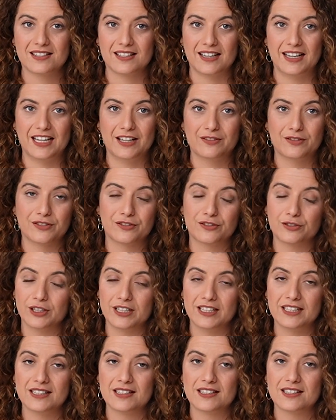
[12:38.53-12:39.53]
I have a
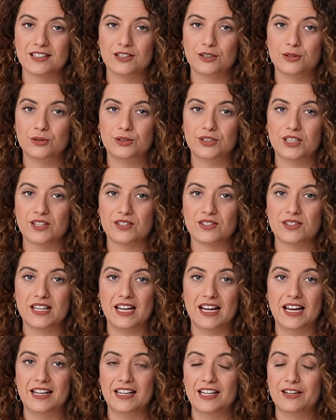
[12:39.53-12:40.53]
friend who does
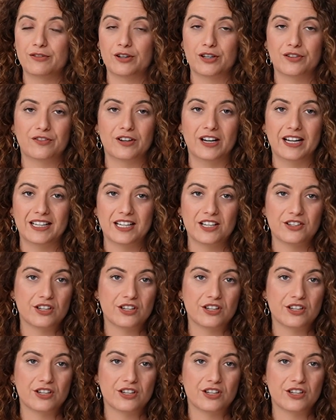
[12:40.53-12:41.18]
that every Friday.